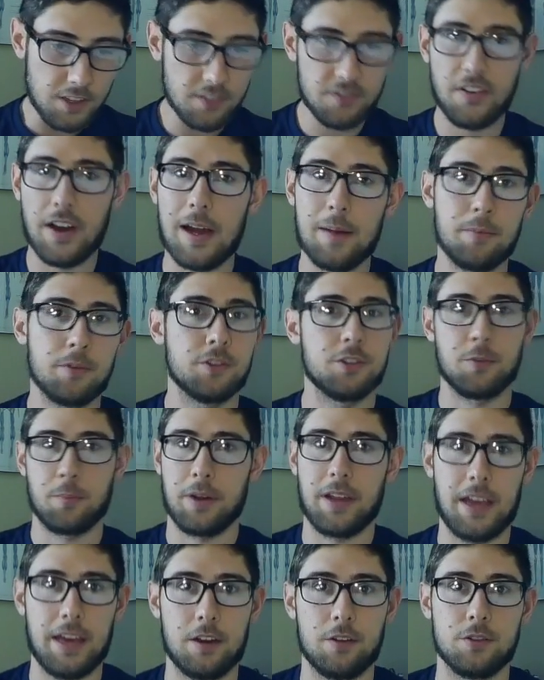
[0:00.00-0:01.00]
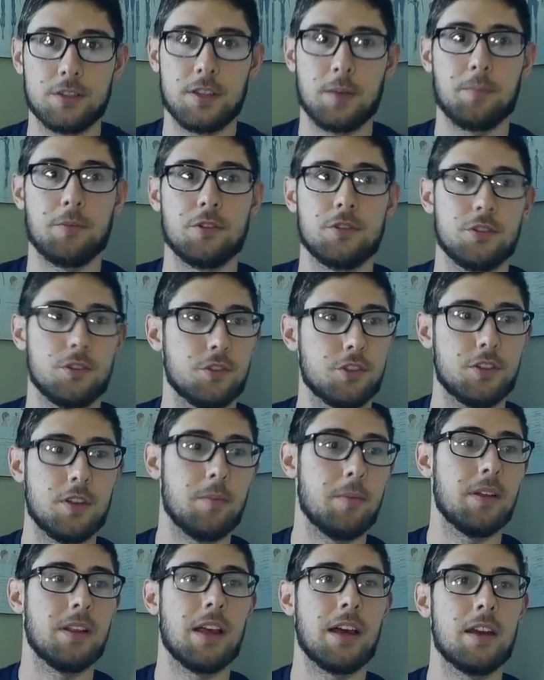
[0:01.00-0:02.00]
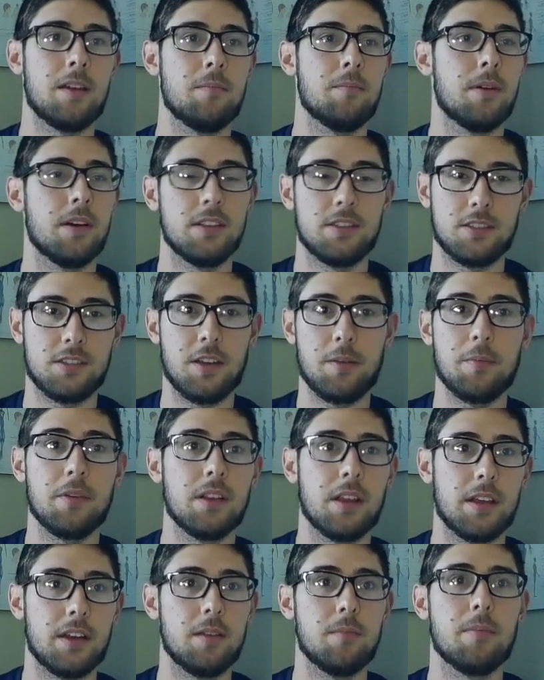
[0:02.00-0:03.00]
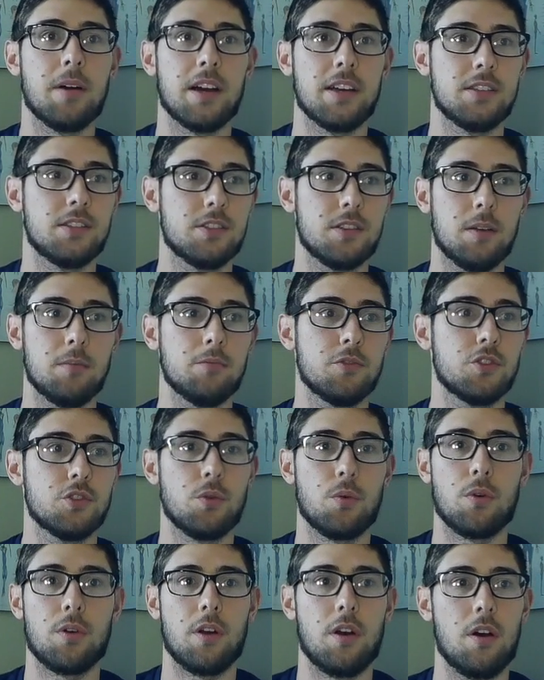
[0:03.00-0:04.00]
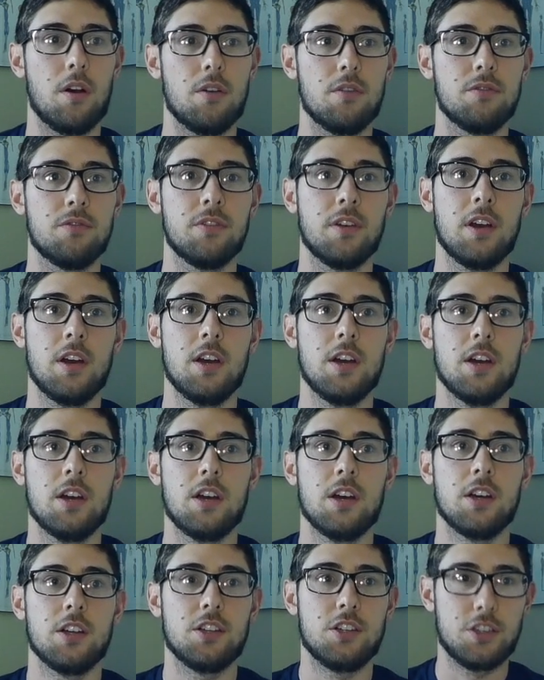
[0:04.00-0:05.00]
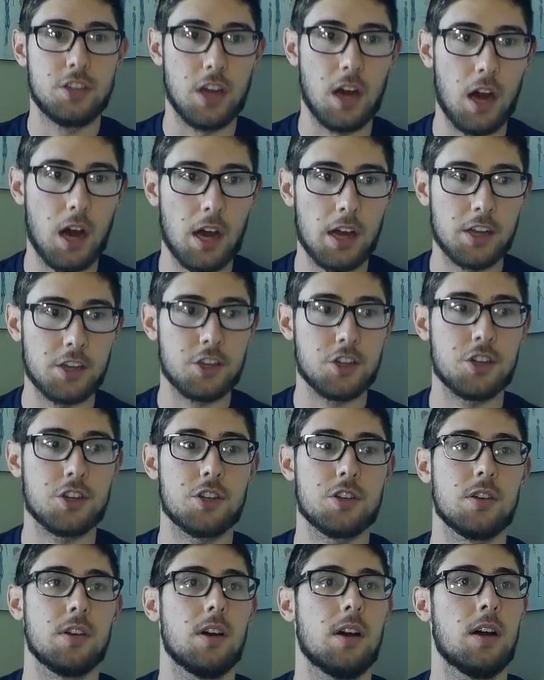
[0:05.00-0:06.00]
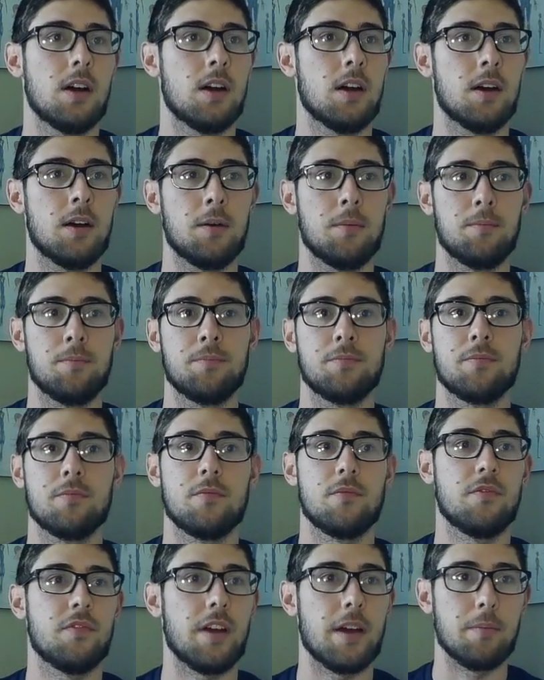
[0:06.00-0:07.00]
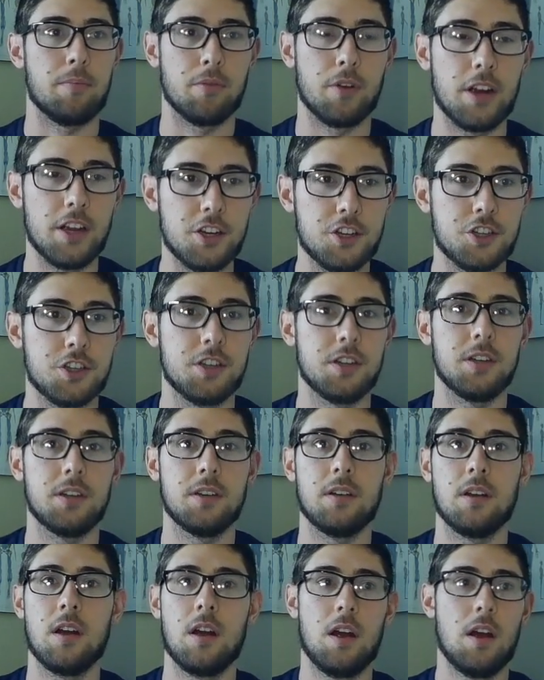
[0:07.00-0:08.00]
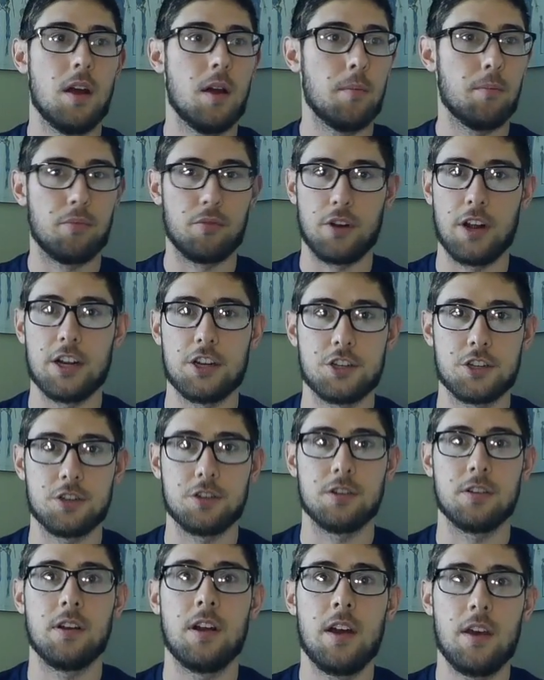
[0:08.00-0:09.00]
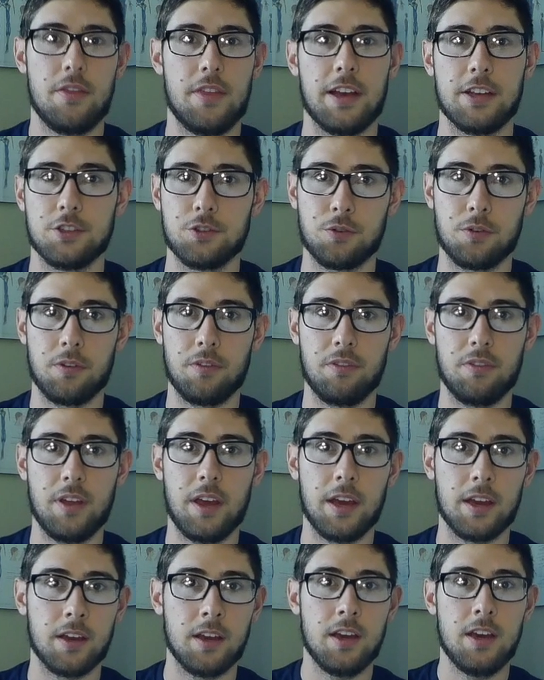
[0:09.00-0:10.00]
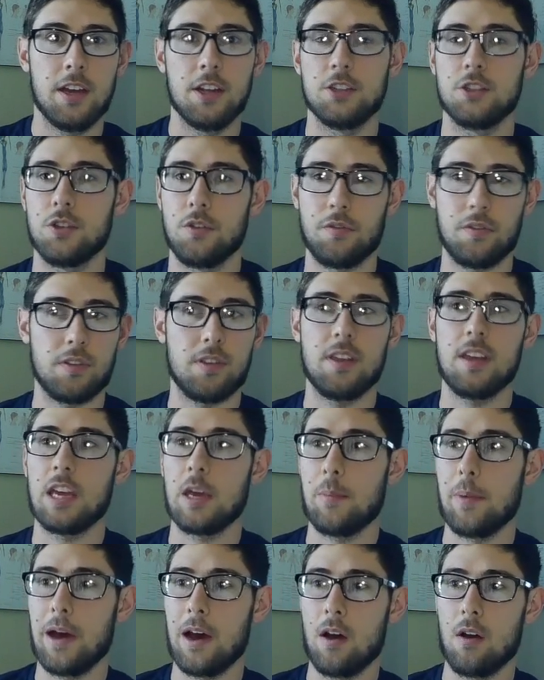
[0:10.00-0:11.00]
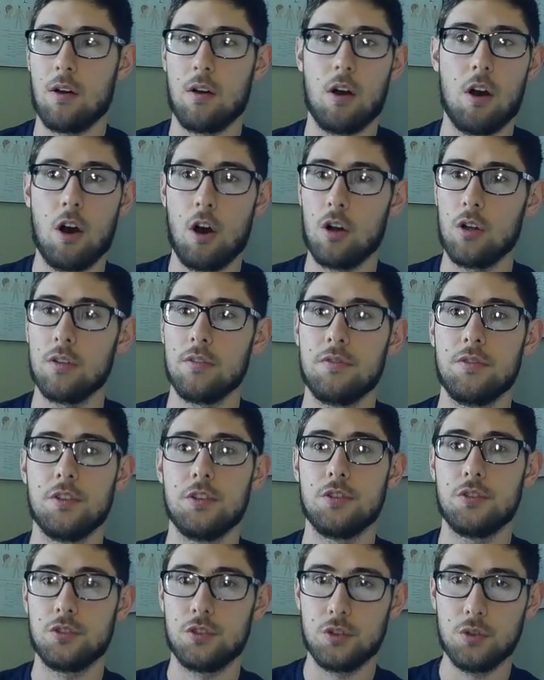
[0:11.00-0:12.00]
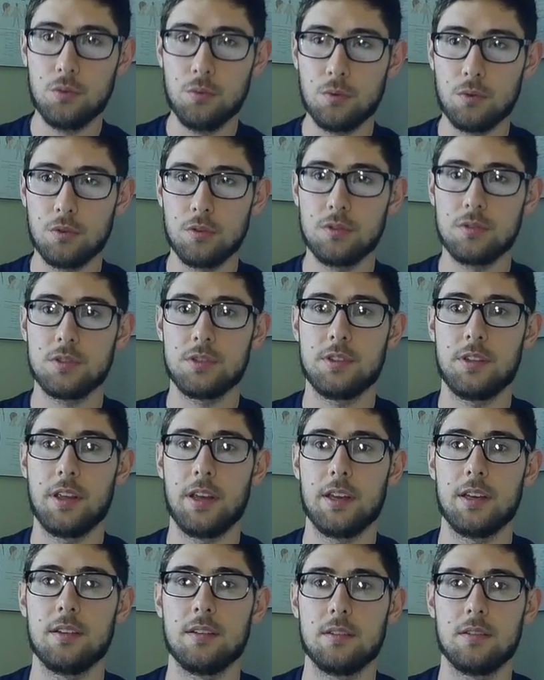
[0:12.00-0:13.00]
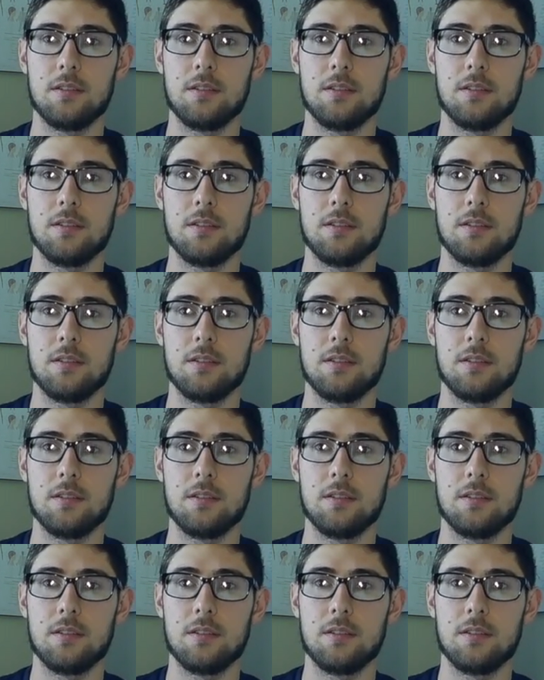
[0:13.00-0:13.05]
fibers and mechanoreceptors are stimulated by some sort of touch, vibration, pressure, that sort of thing. And so if you think about all of the tools that